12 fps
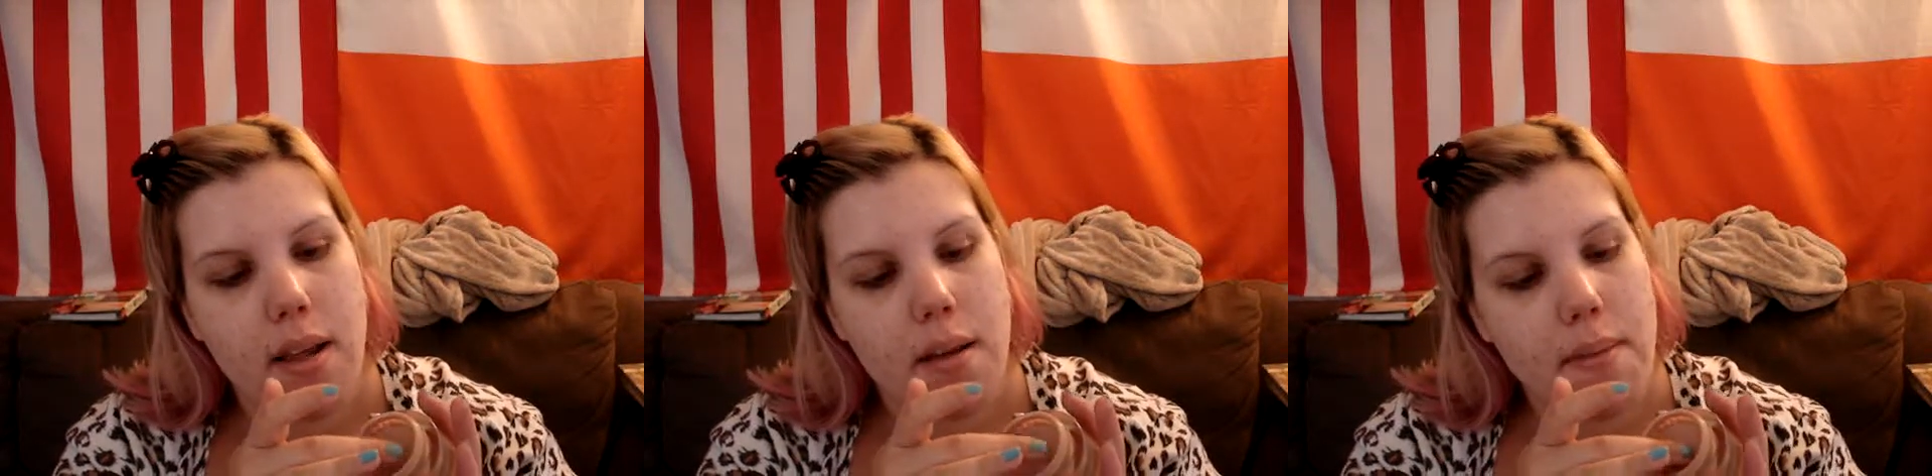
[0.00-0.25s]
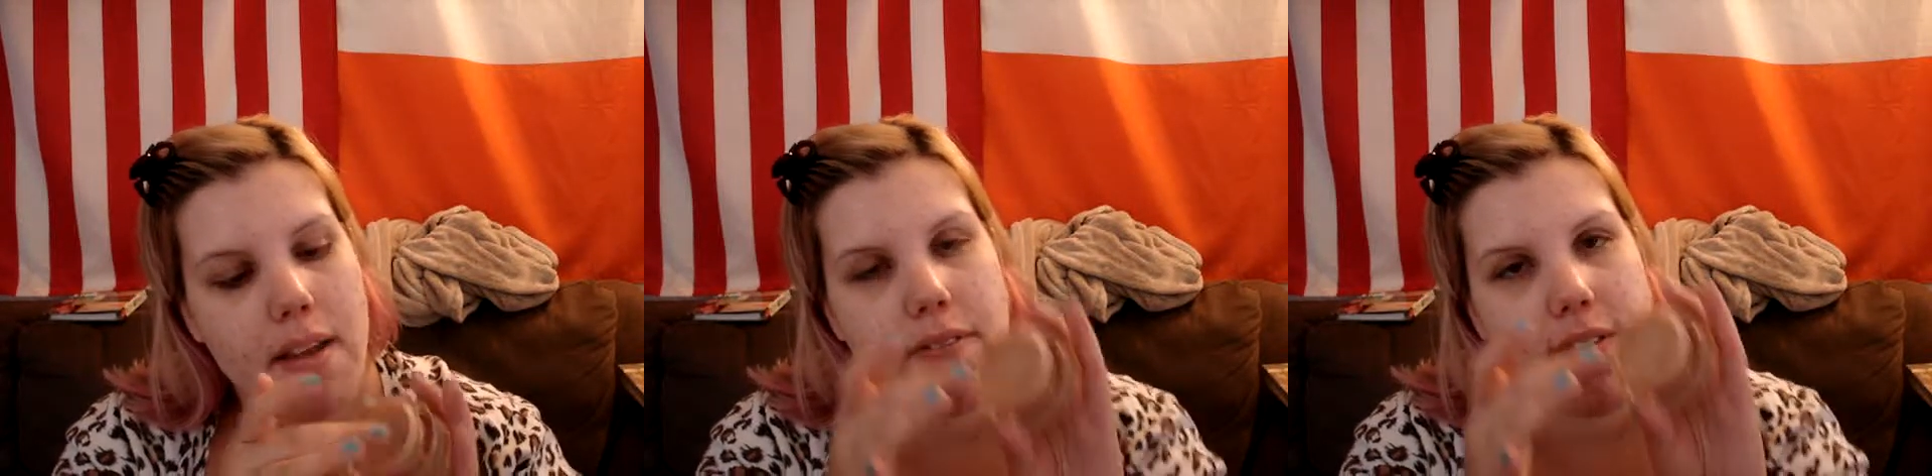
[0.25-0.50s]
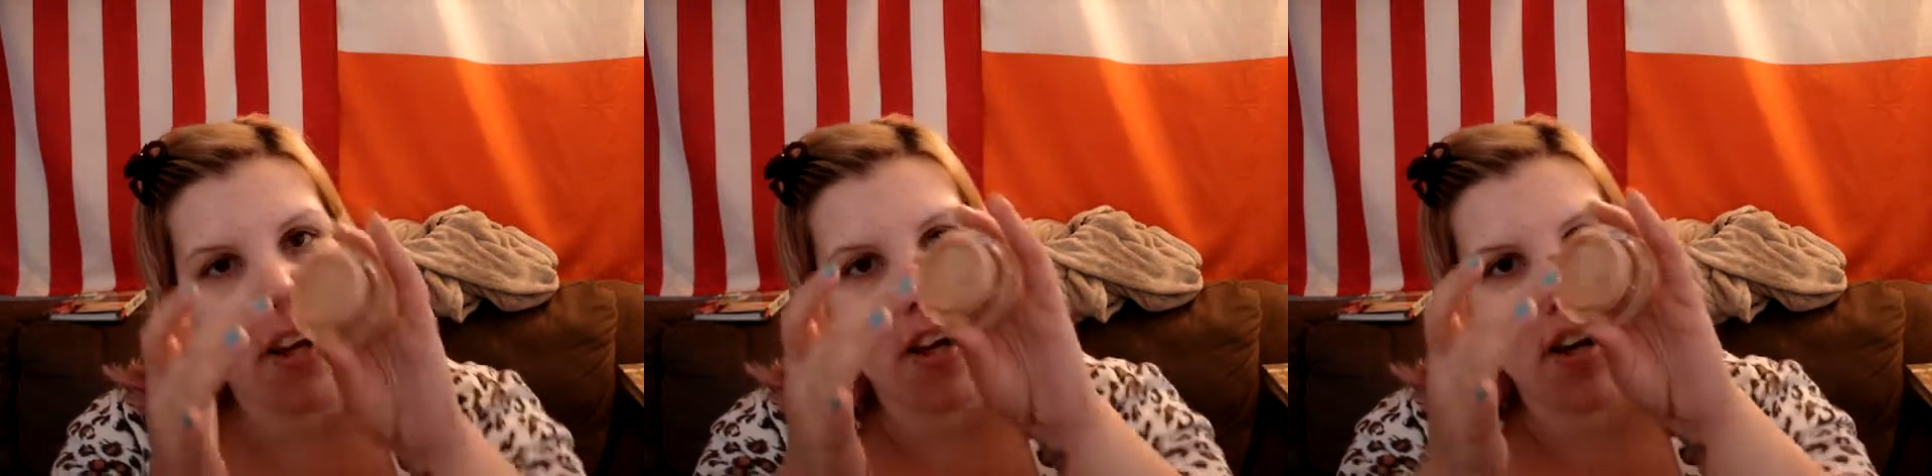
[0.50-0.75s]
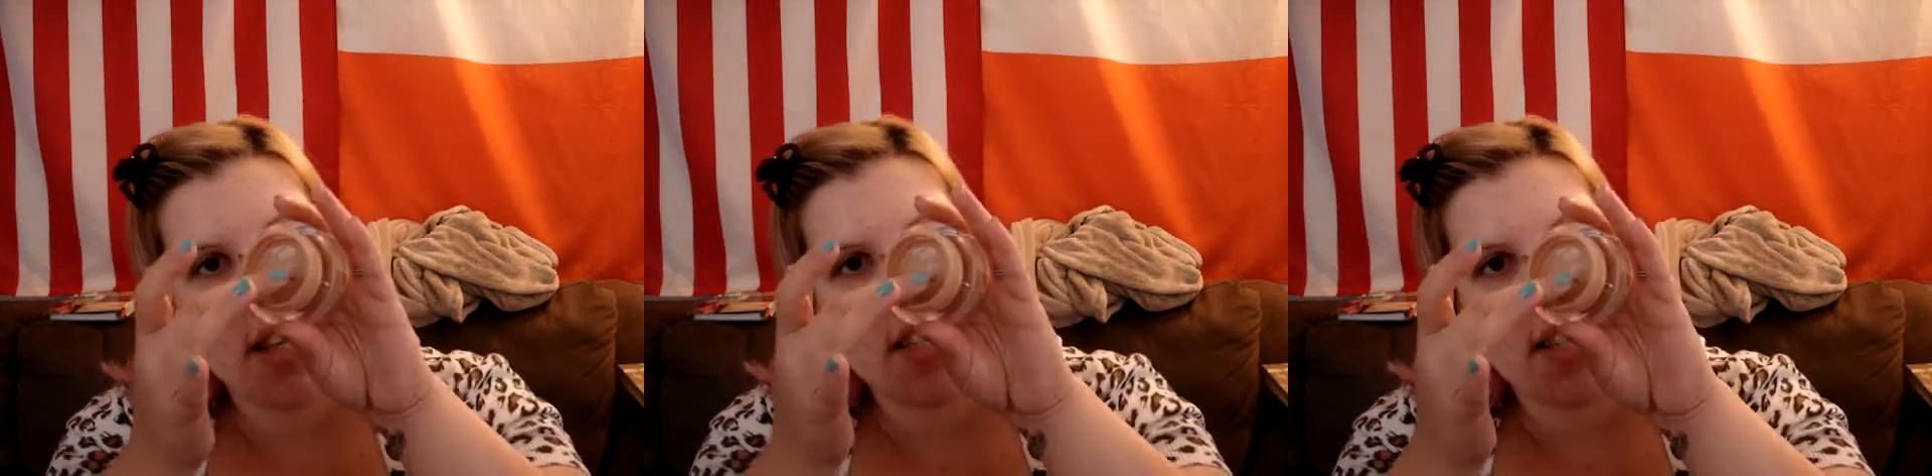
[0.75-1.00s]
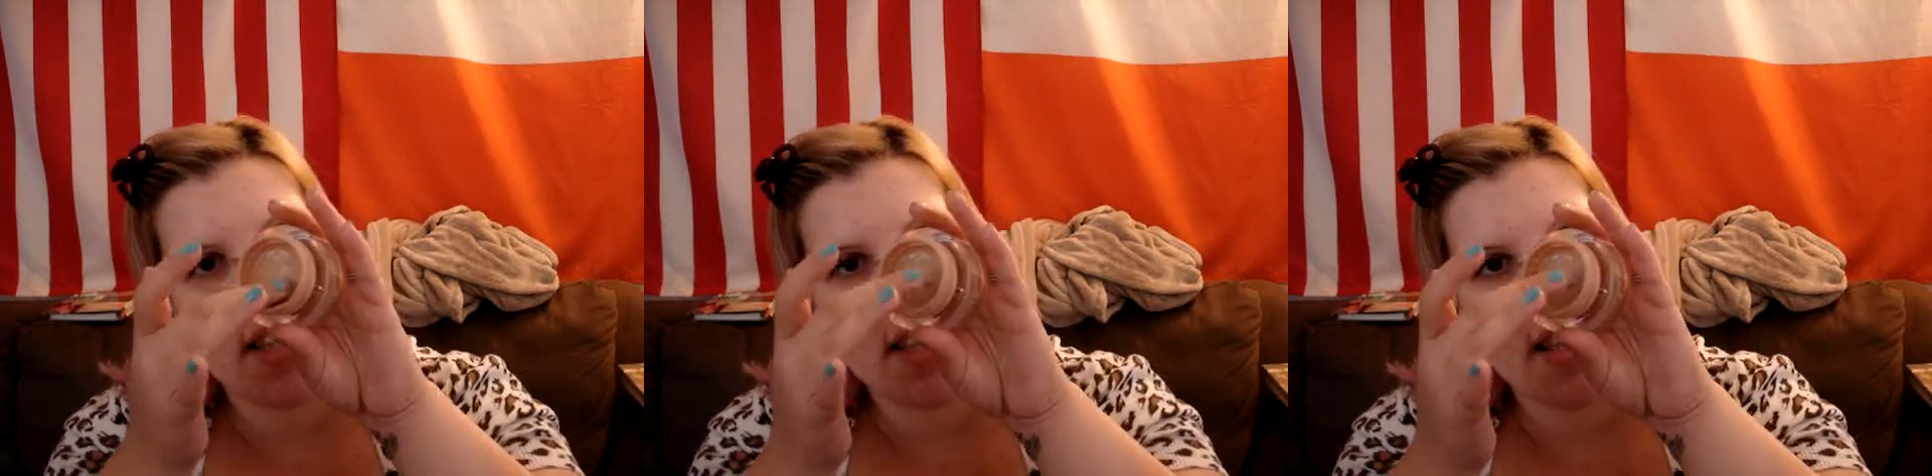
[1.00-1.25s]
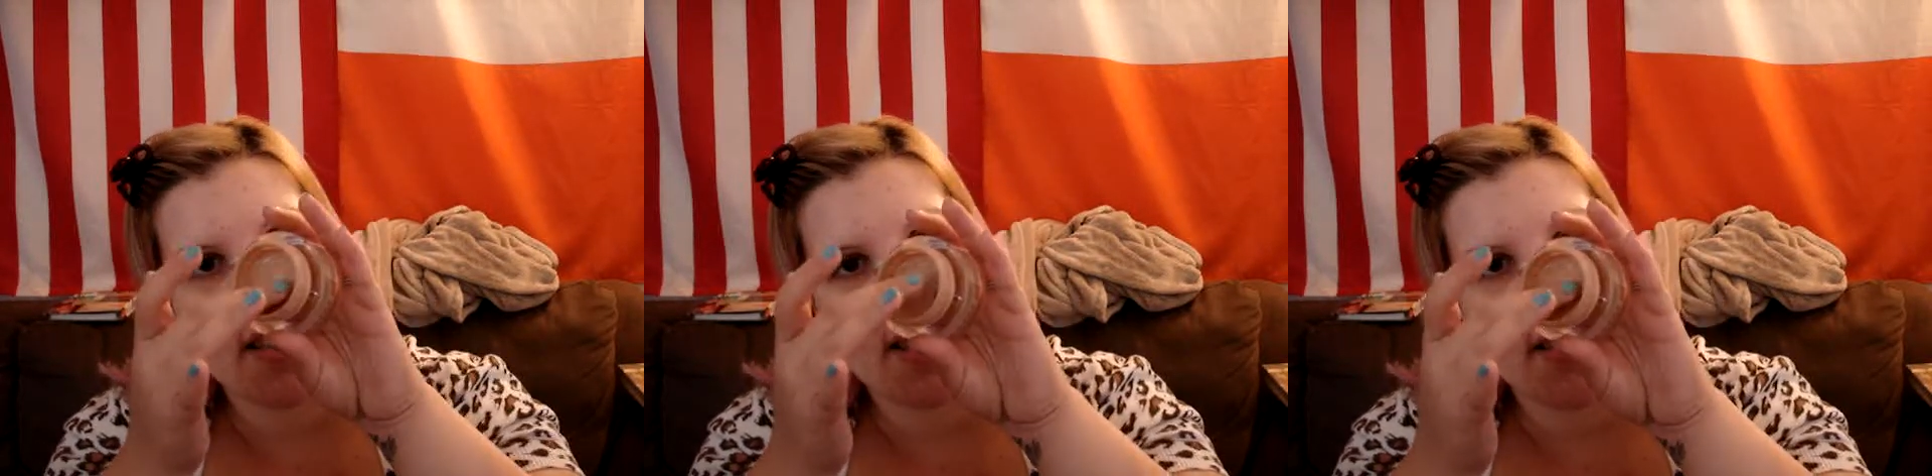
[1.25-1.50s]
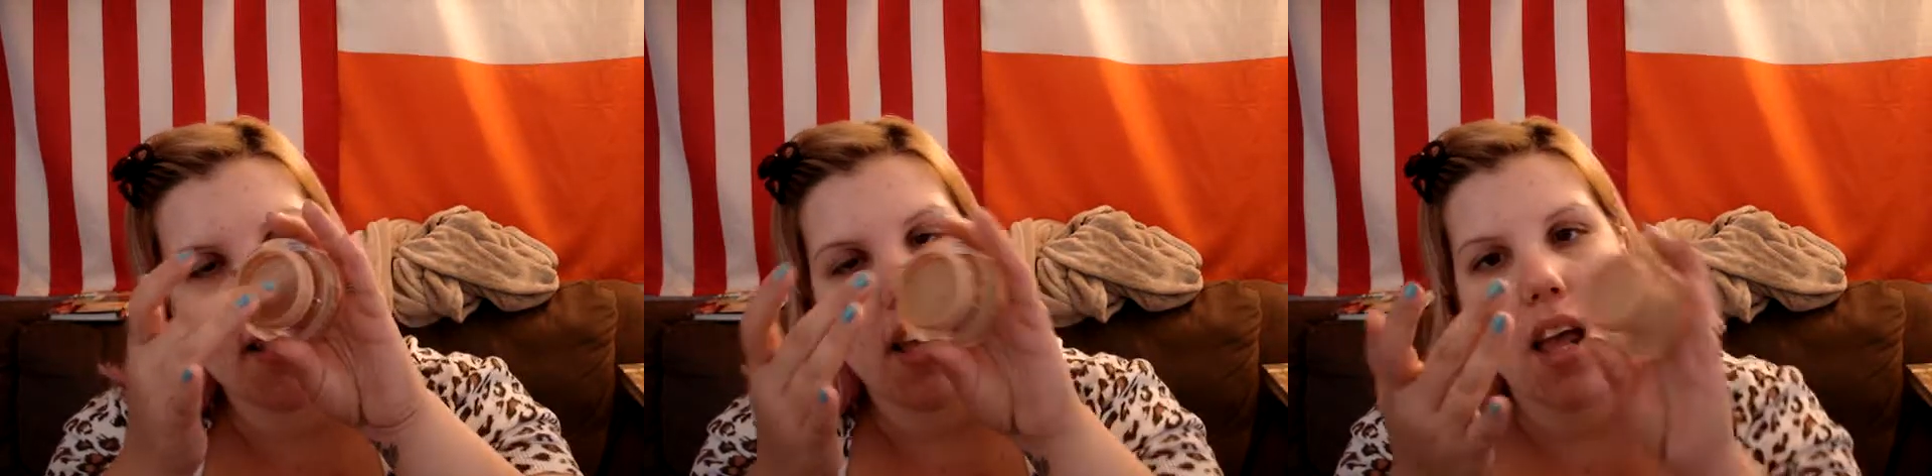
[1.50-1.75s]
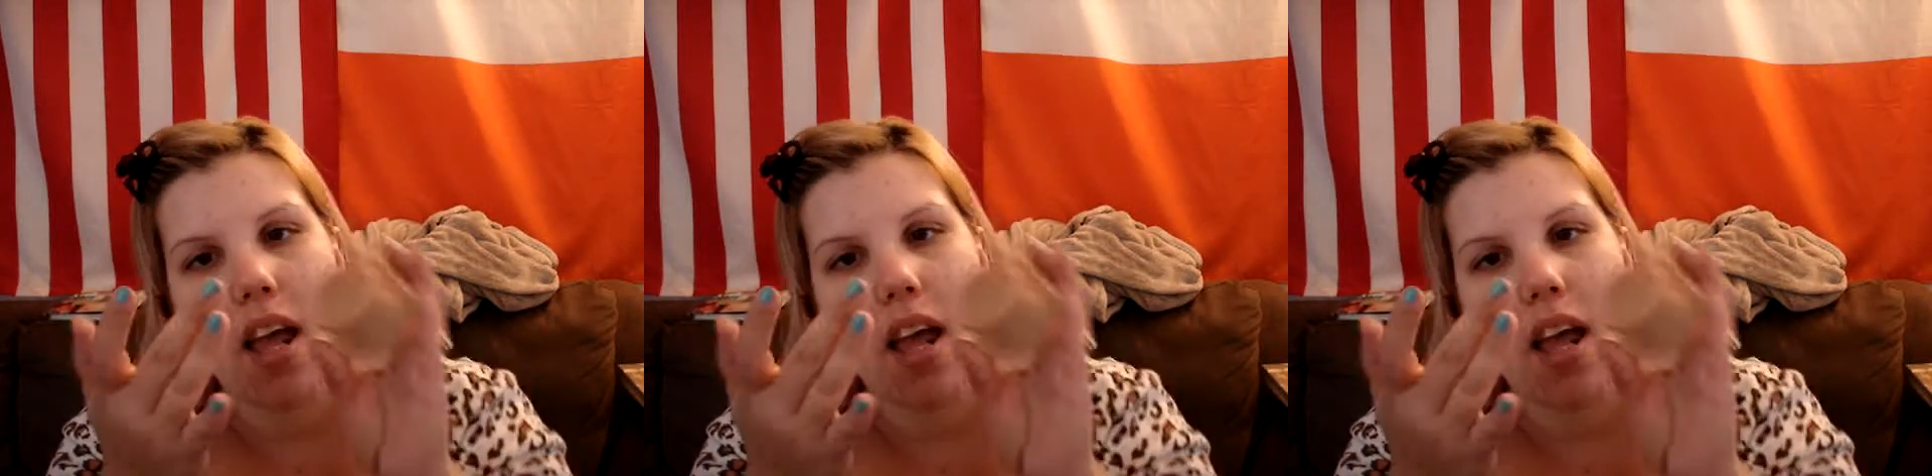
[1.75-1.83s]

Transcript: my finger into this,